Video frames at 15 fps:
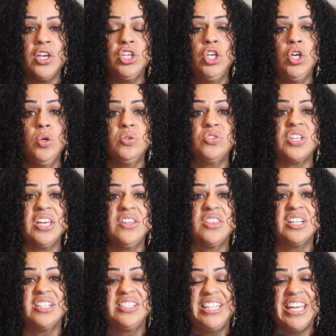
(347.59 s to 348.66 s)
using
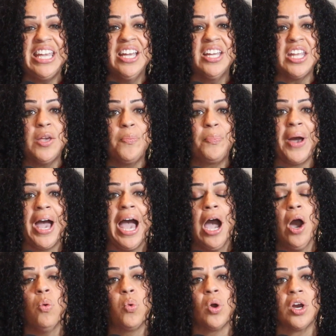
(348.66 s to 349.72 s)
the deity
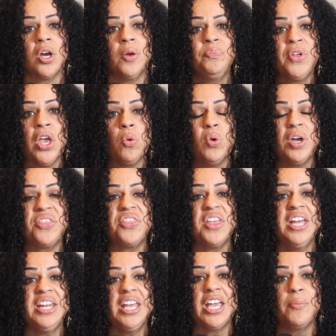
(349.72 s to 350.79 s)
power
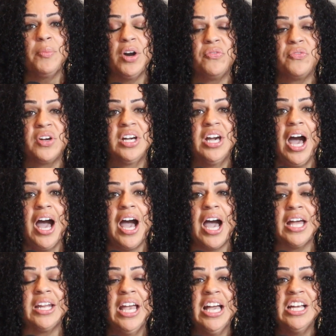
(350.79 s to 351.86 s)
within him of
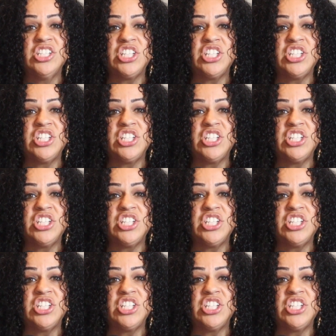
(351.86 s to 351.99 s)
God,